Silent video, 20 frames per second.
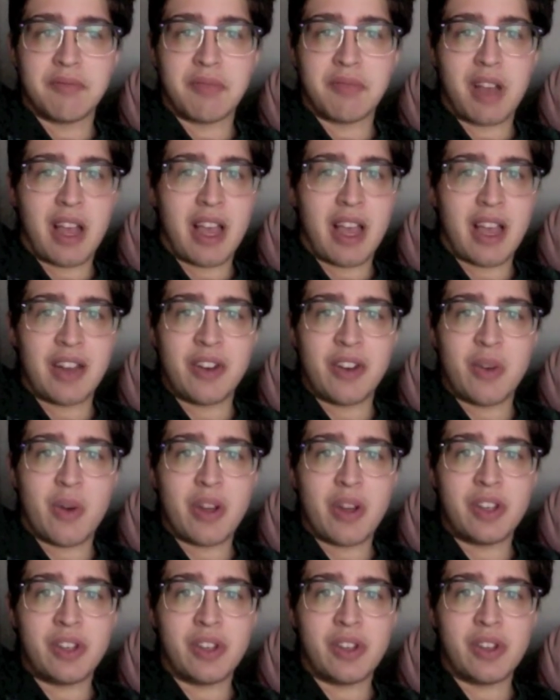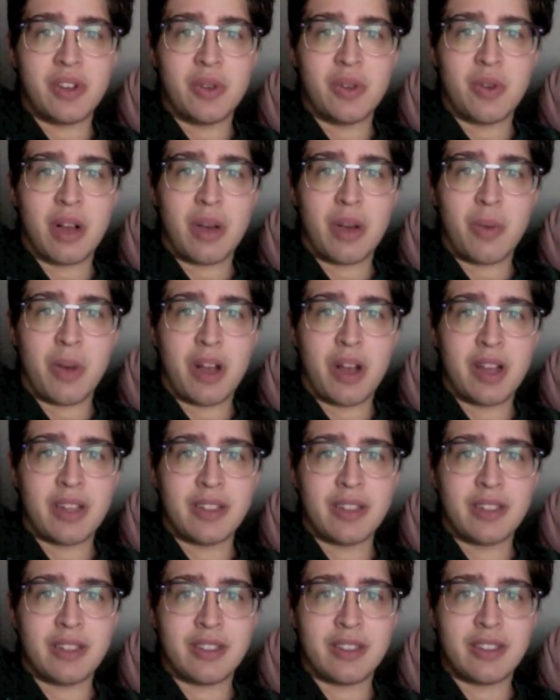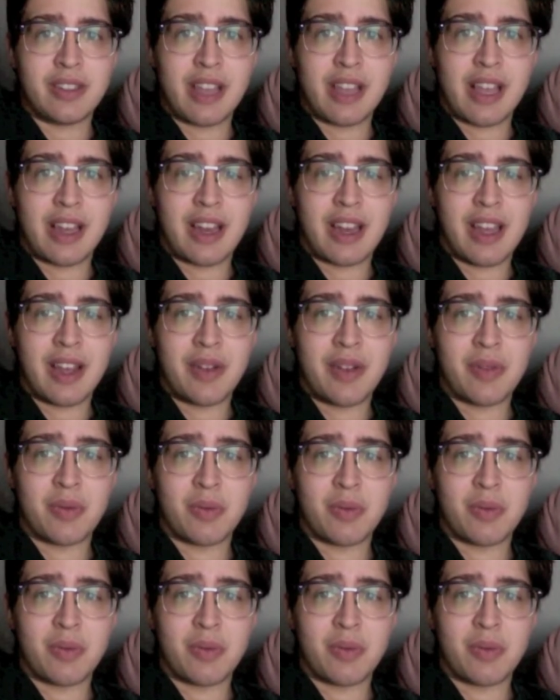I had no idea who I was, and I